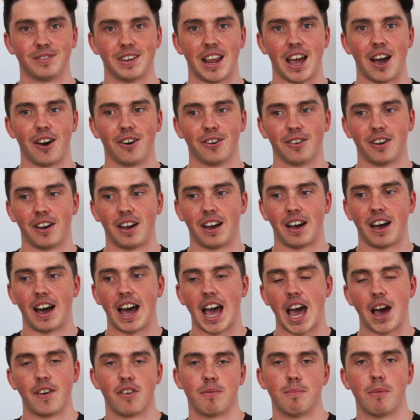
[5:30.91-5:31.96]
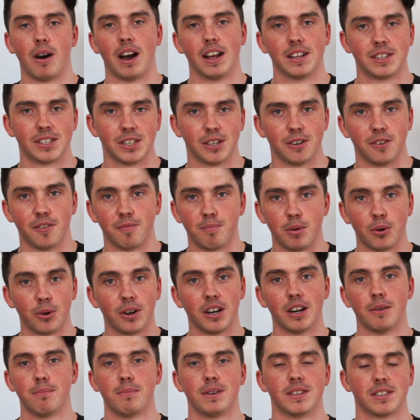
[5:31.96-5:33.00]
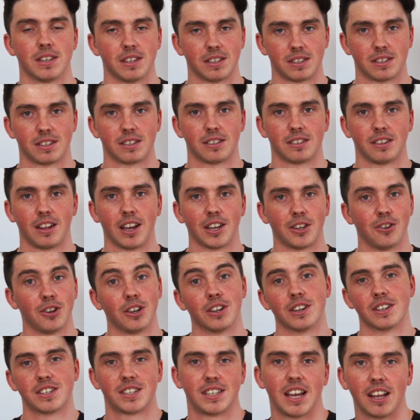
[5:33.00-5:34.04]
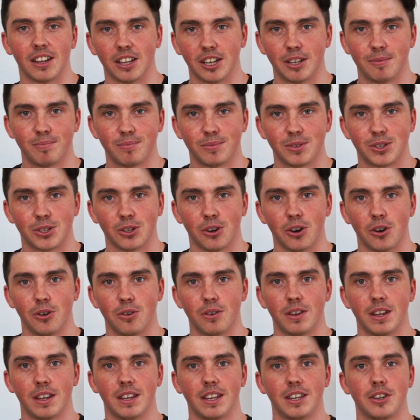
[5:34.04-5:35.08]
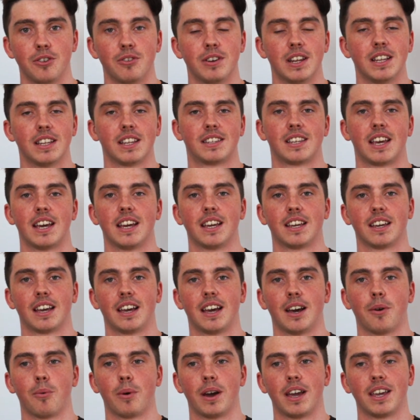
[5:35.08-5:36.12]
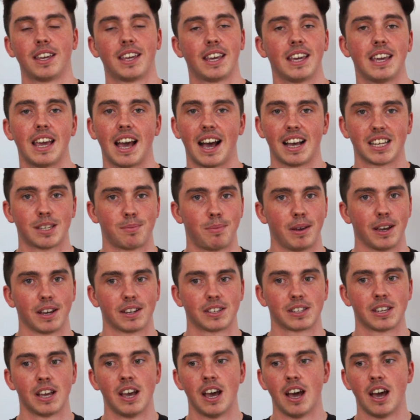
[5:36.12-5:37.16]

Now, I have a mindset of building a business like you're gonna sell it. So you need to take away key aspects